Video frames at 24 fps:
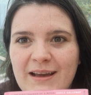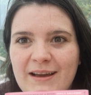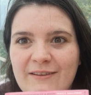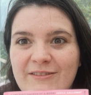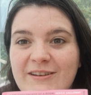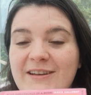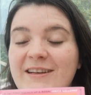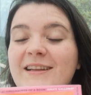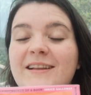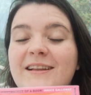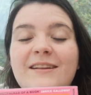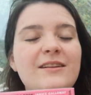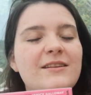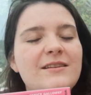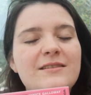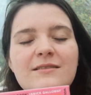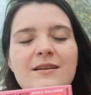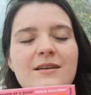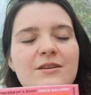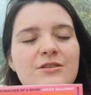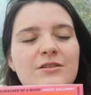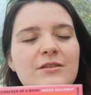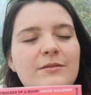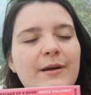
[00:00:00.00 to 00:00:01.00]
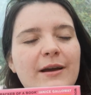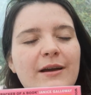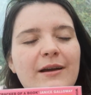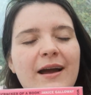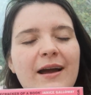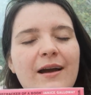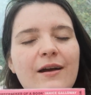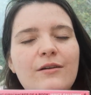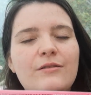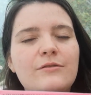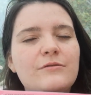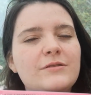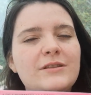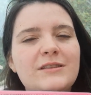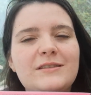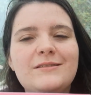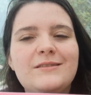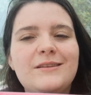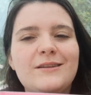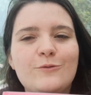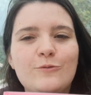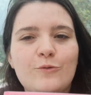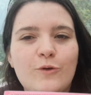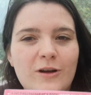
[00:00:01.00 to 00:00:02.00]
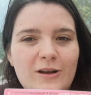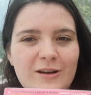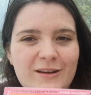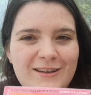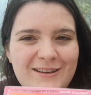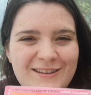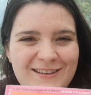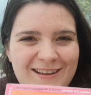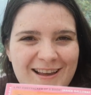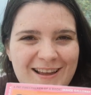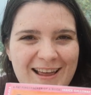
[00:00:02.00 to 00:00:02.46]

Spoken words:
have a little discussion about how this didn't work